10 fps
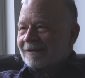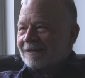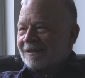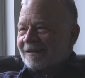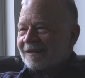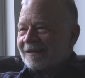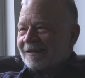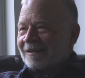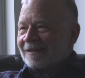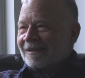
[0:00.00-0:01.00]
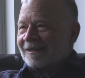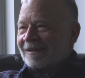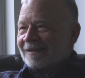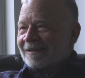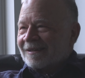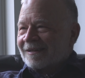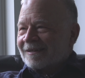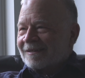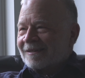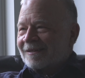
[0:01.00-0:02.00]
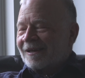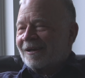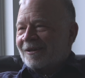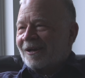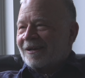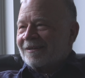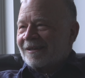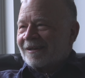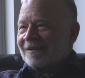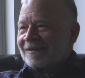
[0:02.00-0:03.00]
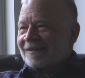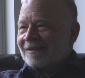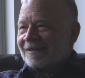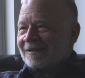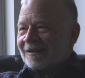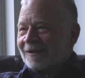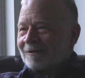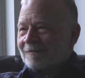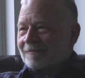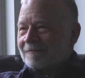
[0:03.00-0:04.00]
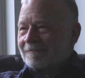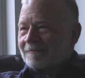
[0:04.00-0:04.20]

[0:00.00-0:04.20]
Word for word: to the BBC and I didn't really care. Yeah, it was a very relaxed interview.